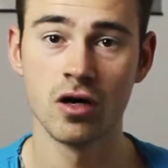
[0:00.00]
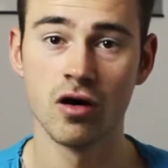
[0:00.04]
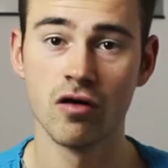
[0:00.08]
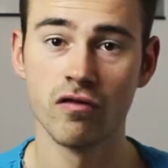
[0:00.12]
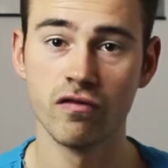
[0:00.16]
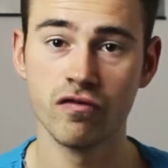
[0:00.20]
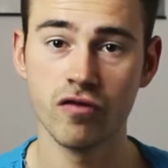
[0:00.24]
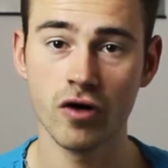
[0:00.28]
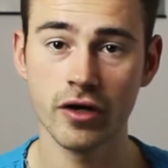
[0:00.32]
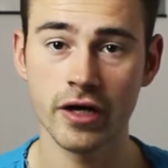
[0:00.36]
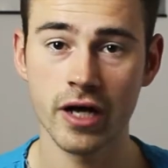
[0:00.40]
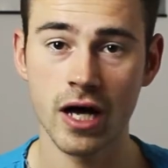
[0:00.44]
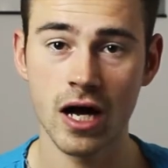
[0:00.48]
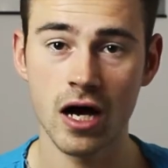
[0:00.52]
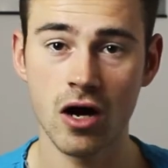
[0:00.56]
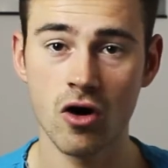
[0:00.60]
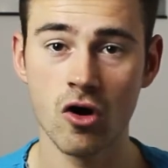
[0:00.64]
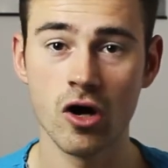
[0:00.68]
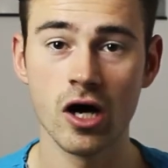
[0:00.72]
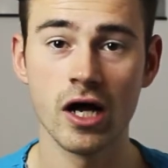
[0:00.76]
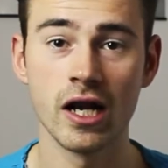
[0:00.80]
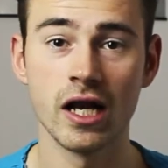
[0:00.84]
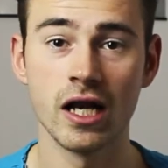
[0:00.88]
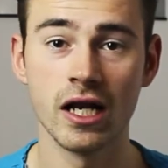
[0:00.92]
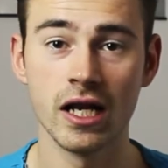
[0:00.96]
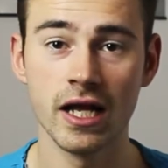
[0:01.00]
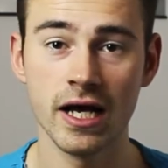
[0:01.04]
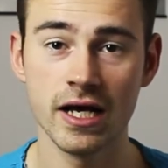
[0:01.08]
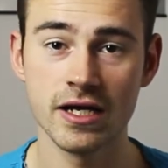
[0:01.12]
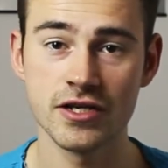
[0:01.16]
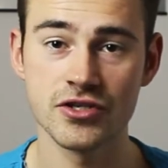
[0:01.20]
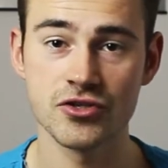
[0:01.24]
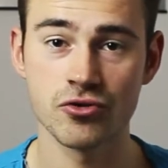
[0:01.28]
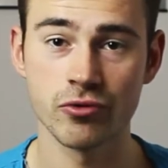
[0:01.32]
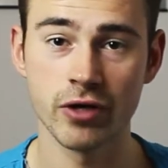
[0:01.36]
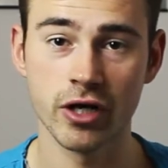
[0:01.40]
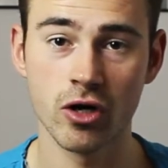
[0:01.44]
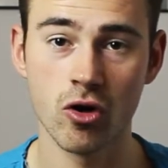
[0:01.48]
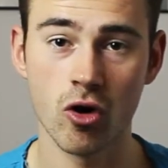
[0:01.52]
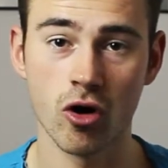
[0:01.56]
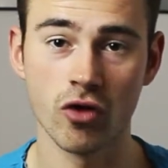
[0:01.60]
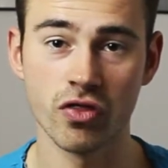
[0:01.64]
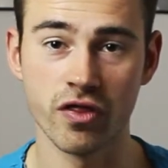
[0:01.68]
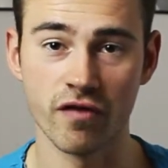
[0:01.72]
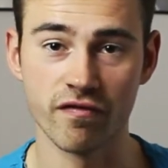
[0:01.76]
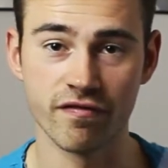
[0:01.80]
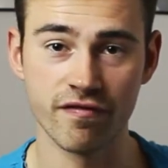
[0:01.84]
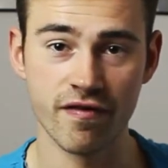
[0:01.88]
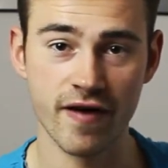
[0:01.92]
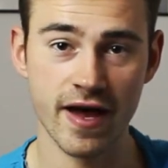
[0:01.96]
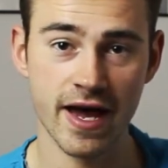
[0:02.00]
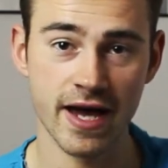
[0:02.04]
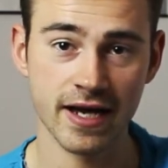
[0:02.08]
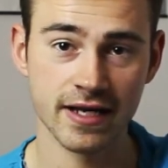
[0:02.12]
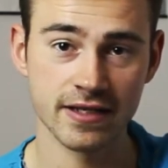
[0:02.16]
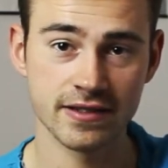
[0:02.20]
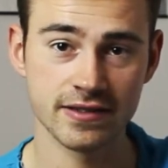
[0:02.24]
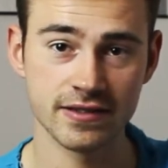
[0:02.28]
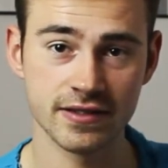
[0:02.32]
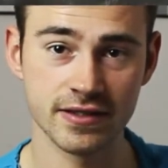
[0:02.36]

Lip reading: For now, let us record the fact.